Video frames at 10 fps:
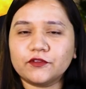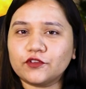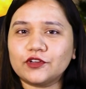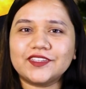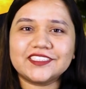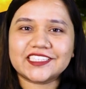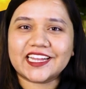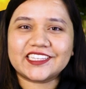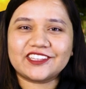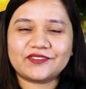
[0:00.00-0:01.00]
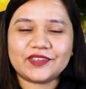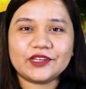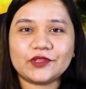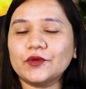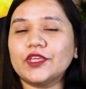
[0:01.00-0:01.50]
Before we start the
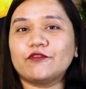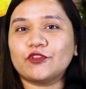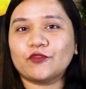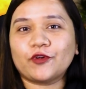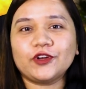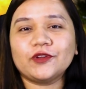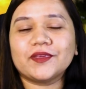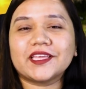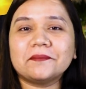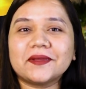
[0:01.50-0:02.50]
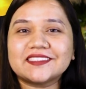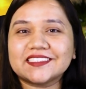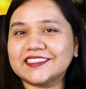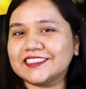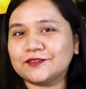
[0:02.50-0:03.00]
video, if you want to become a
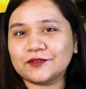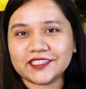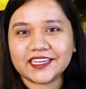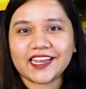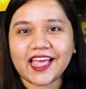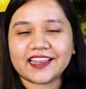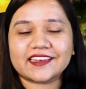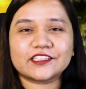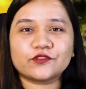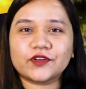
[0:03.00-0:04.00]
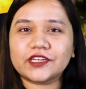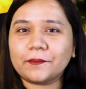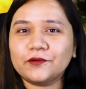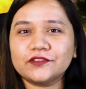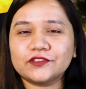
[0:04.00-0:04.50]
successful data analyst with
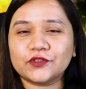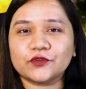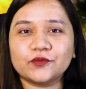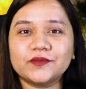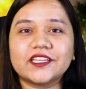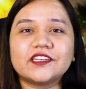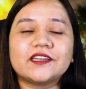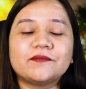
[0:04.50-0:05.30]
WsCube, then